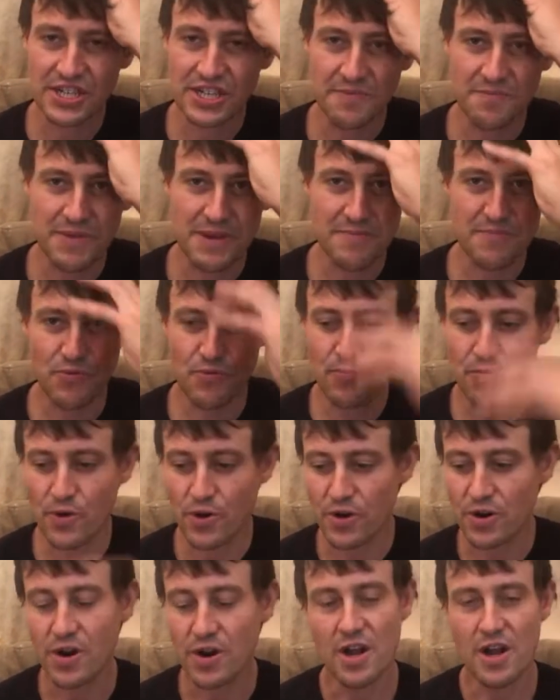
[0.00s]
that people
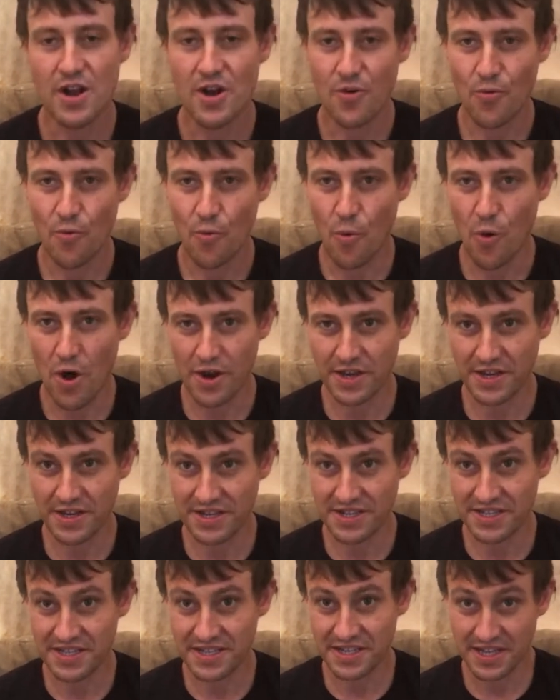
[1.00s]
were wanting to
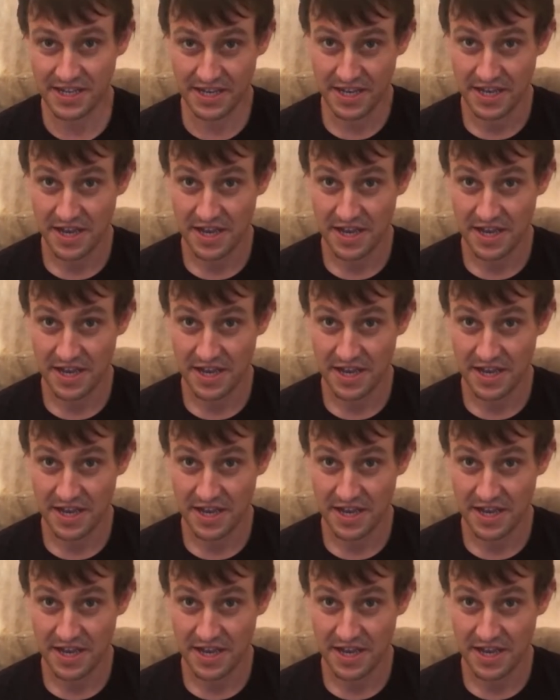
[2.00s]
see.